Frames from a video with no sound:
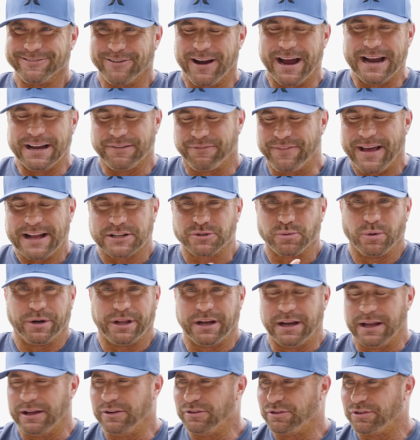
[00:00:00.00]
right, if that's
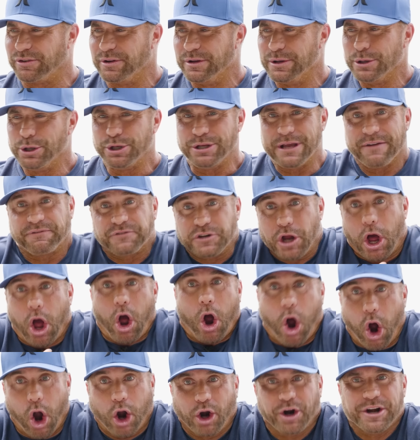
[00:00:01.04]
what it is, you have to
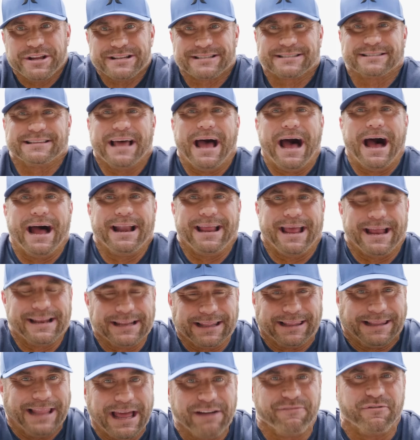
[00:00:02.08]
harness that
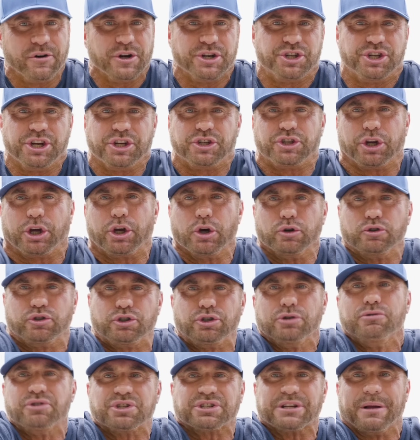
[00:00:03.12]
and leverage it to go
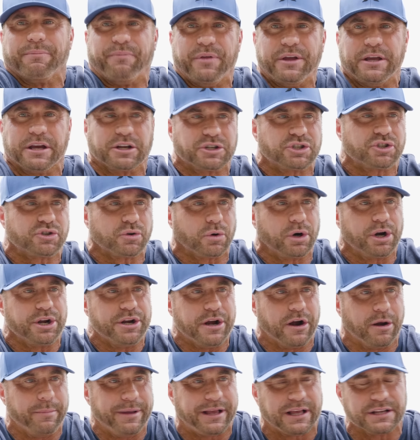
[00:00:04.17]
do something
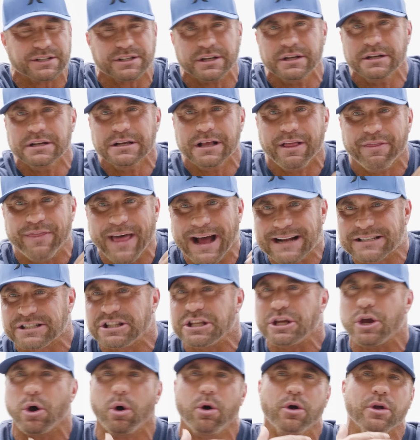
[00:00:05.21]
extraordinary, because that's
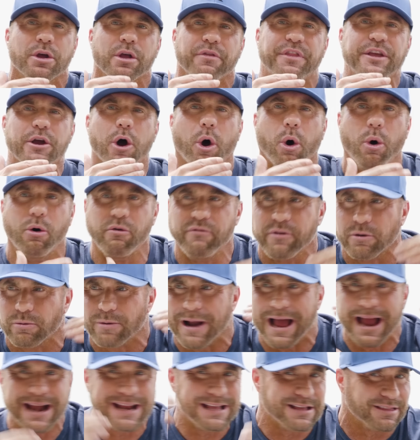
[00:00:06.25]
the the
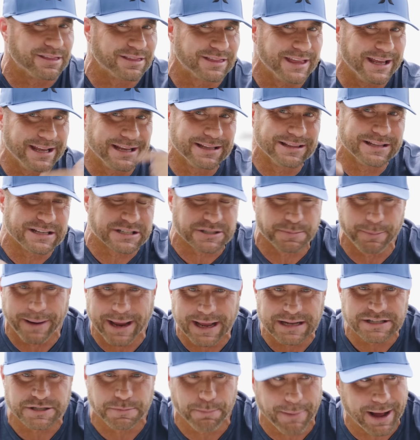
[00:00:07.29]
overriding thing in this
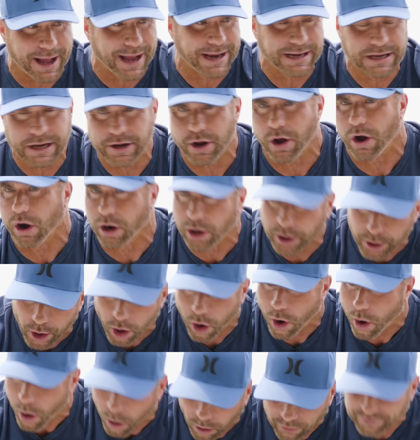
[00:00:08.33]
man's mind and heart
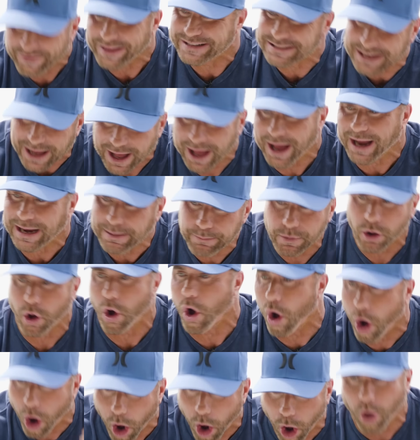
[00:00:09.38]
all the time,
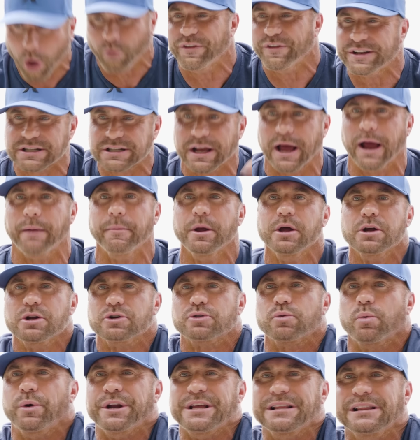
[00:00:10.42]
all the time.
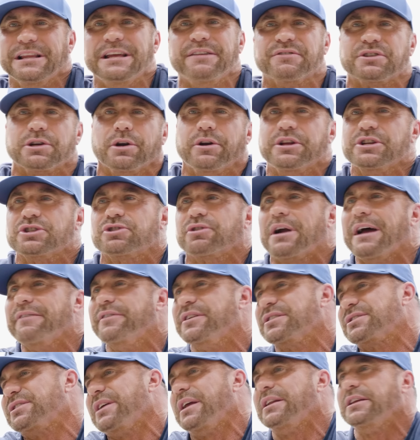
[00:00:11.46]
When he leaves here and he's
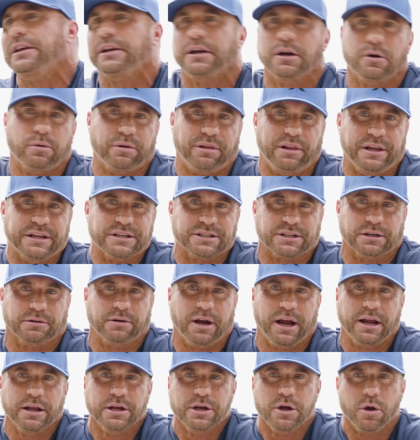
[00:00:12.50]
driving to San Diego with Lisa,
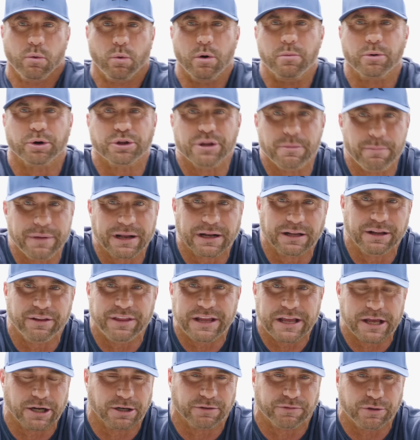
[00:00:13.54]
right? When we're in the middle of
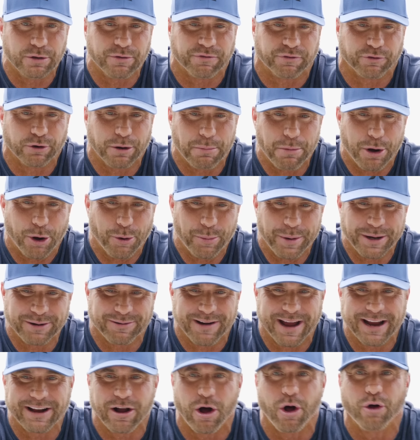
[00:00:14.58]
the interview for a moment,
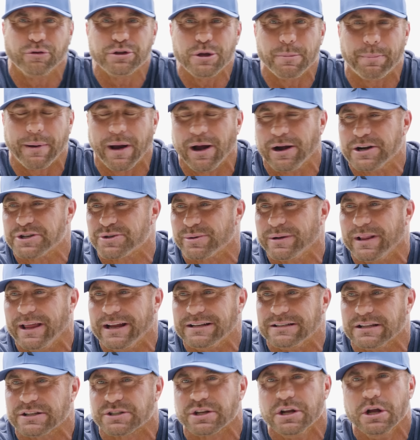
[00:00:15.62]
right? All you parents
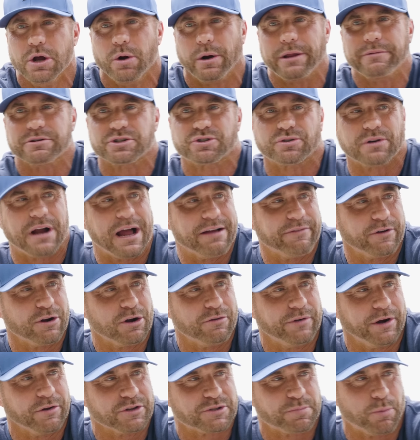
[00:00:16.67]
relate to this. When he was driving
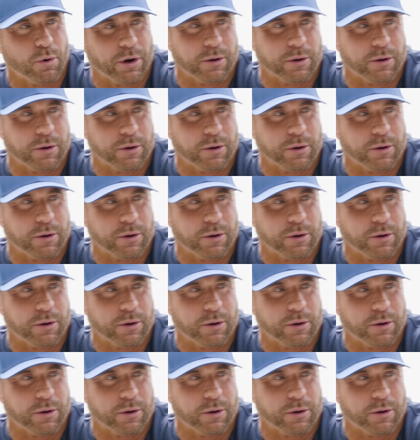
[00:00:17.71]
over this